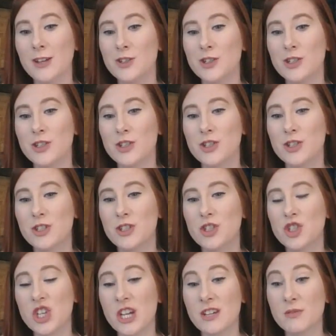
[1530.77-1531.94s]
And
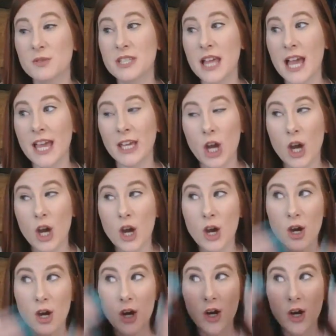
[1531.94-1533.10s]
she was like,
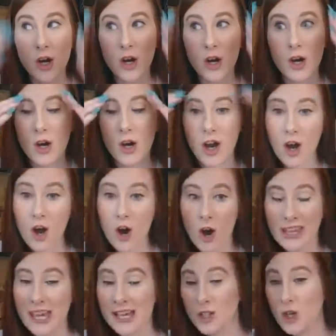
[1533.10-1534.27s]
he
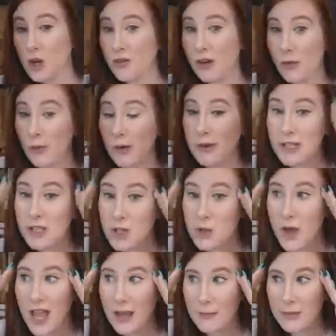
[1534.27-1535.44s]
has a girlfriend, what am I
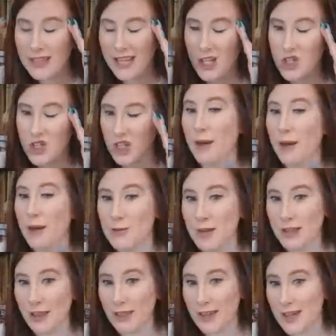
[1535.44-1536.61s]
doing? But then she kept doing
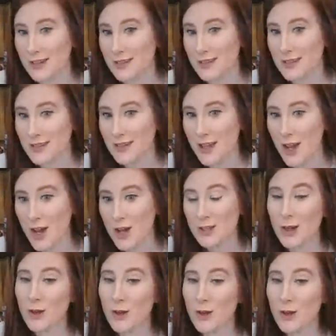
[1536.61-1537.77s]
the things.
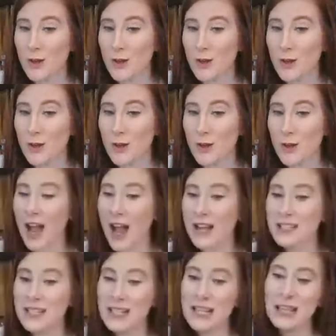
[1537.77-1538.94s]
So, like, I
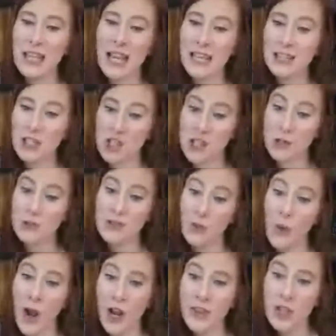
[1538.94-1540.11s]
didn't like that she was
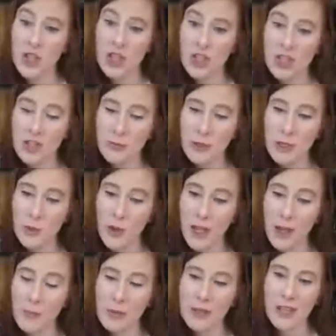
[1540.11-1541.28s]
aware that she shouldn't be doing
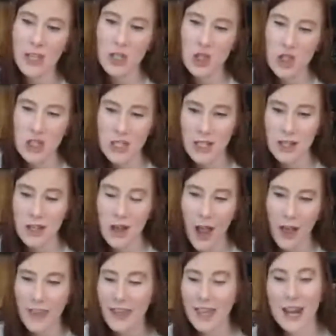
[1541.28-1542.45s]
it, but then
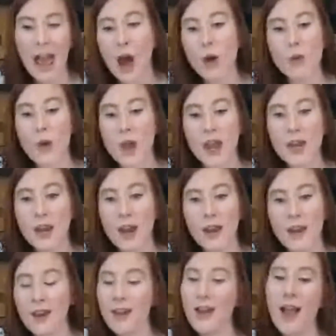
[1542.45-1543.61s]
it
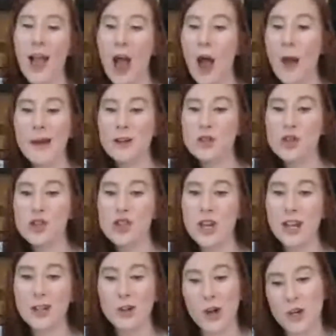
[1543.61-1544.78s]
outweighed how much
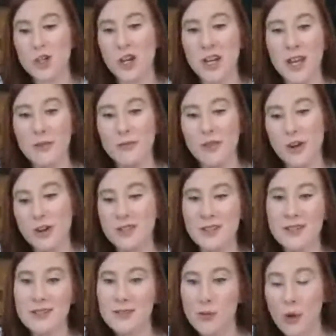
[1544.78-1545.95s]
she had a crush on him
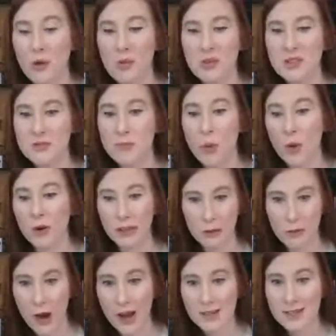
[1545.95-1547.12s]
versus what was
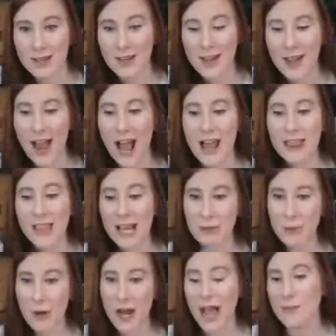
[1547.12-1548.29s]
morally right. And
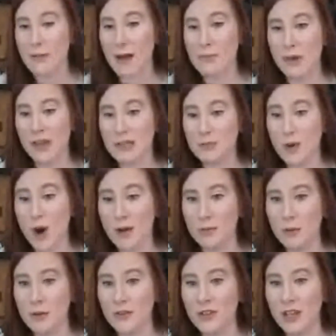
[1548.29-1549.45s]
that's where I had my biggest
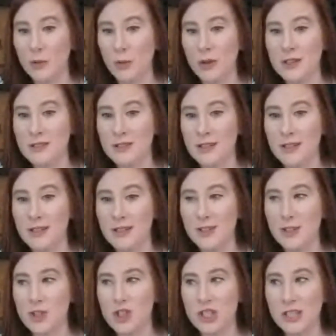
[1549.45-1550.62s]
problem of it was
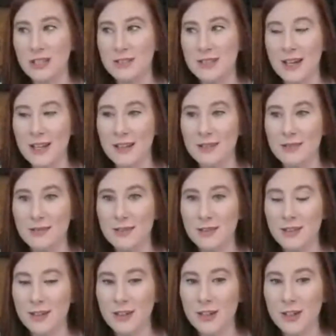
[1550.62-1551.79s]
she didn't,
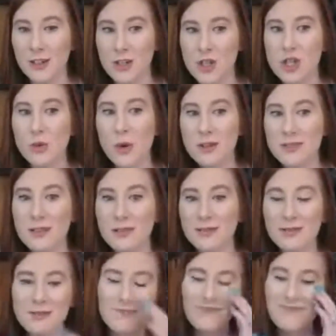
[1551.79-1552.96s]
she
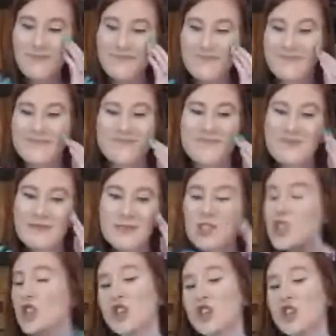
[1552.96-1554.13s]
wasn't,
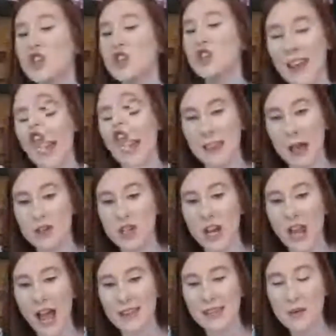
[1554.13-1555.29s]
she should have had like
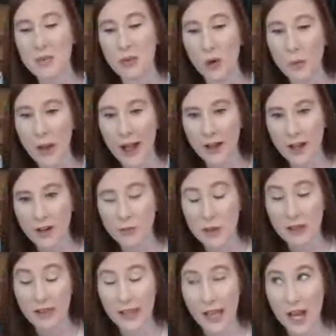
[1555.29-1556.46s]
that. She had that pullback
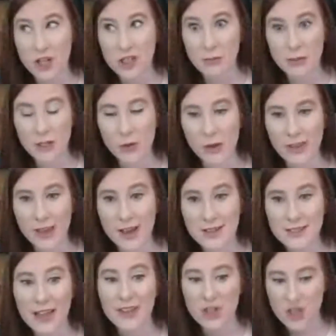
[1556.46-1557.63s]
of being like, I shouldn't be
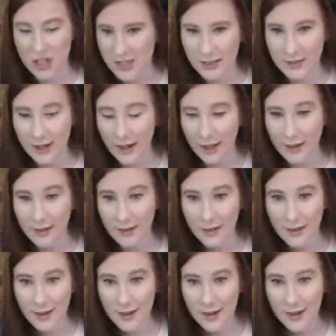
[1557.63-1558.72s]
doing this. And then she still did it.